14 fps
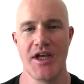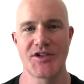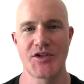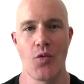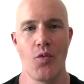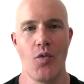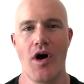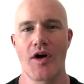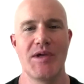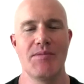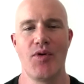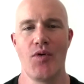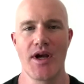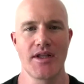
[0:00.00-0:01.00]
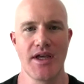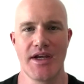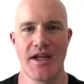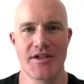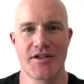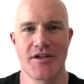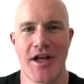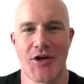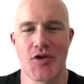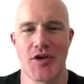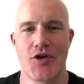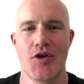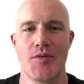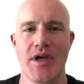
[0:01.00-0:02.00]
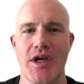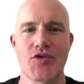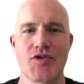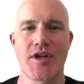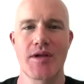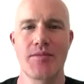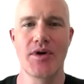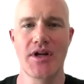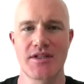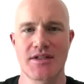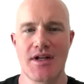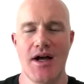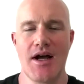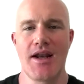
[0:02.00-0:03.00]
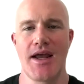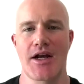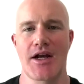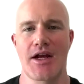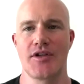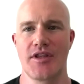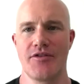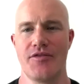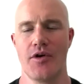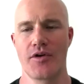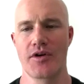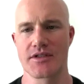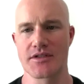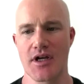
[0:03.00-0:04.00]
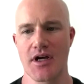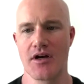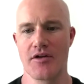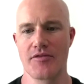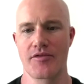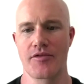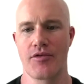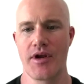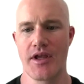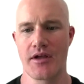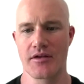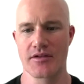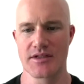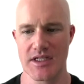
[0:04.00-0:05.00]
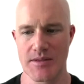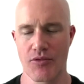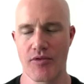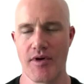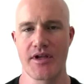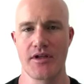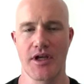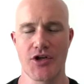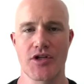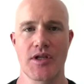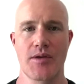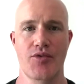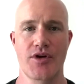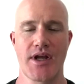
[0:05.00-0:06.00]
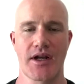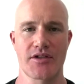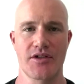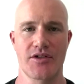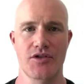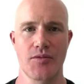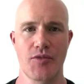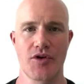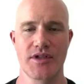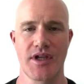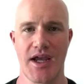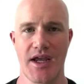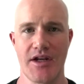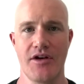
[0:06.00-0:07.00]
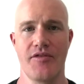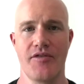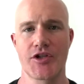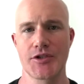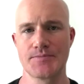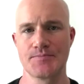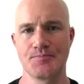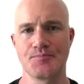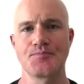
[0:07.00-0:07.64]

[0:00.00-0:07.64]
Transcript: it's a wonky point that intellectually could be interesting, but it's not actually the focus of creating sensible regulation that protects consumers and innovation.